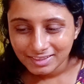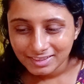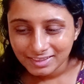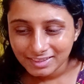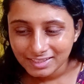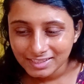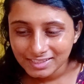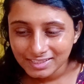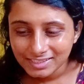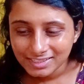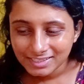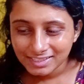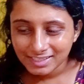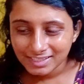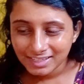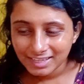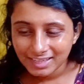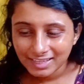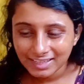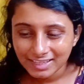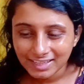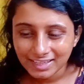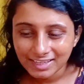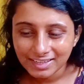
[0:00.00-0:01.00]
this,
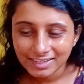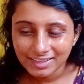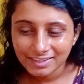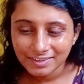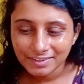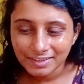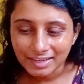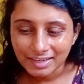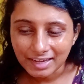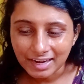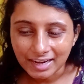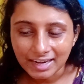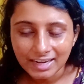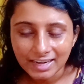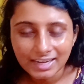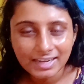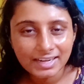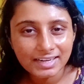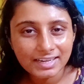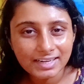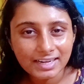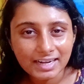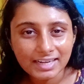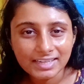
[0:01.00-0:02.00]
I
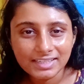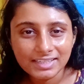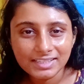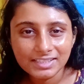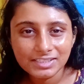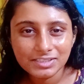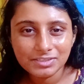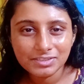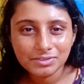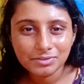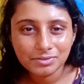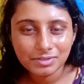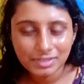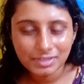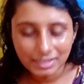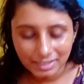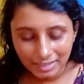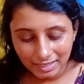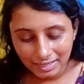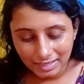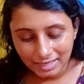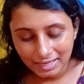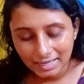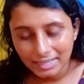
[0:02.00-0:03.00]
had read this story, I
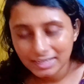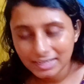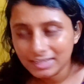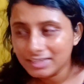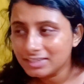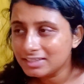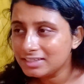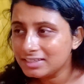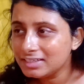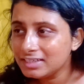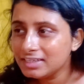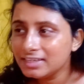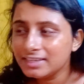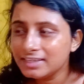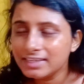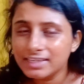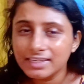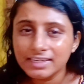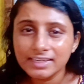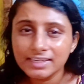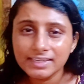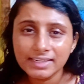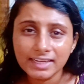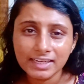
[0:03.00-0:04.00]
didn't
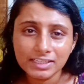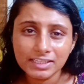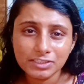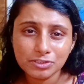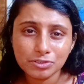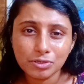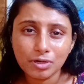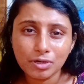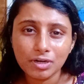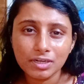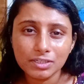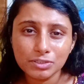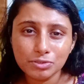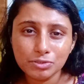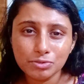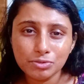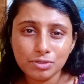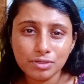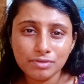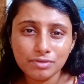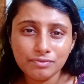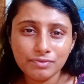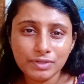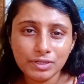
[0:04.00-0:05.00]
read it, I saw a
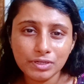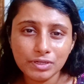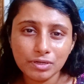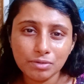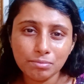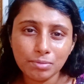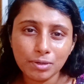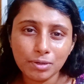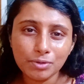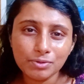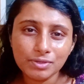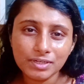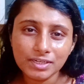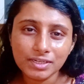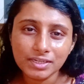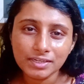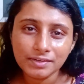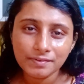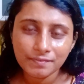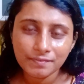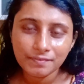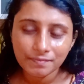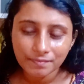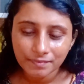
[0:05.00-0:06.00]
YouTube video about it,
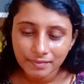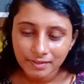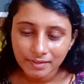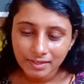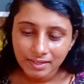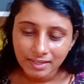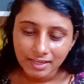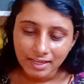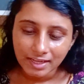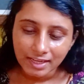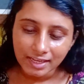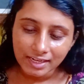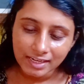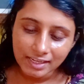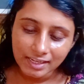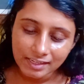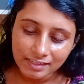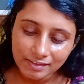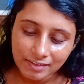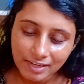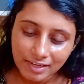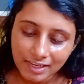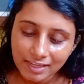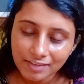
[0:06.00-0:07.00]
and
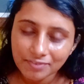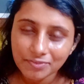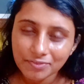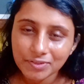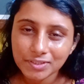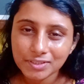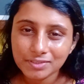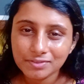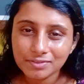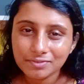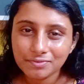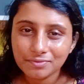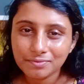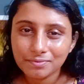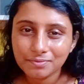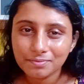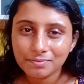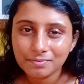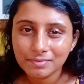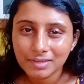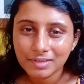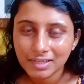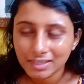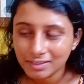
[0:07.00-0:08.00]
I was
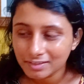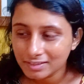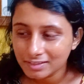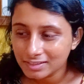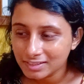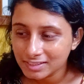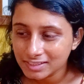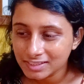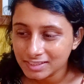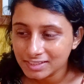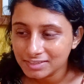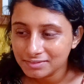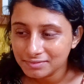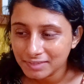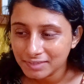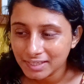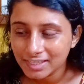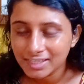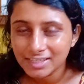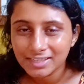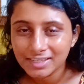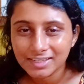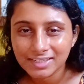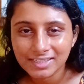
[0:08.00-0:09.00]
this is
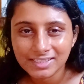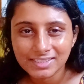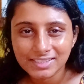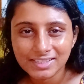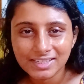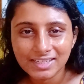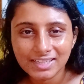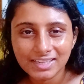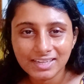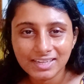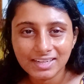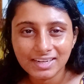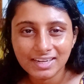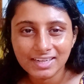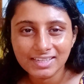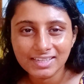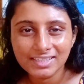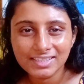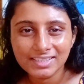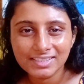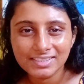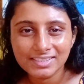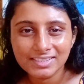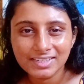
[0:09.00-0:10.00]
very interesting. Red
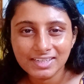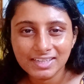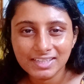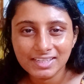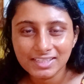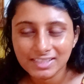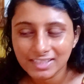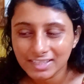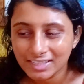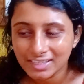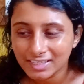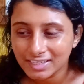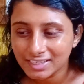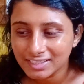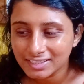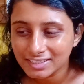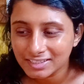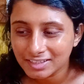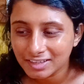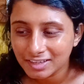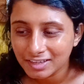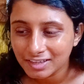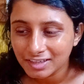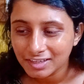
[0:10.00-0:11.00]
string theory, it
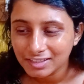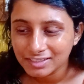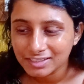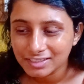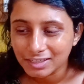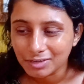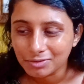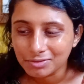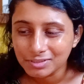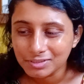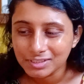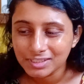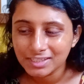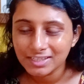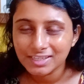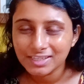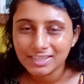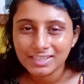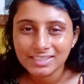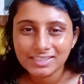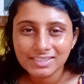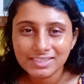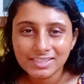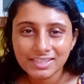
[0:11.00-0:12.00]
sounds
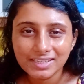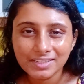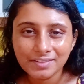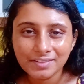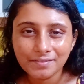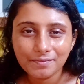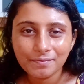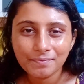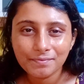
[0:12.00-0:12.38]
interesting.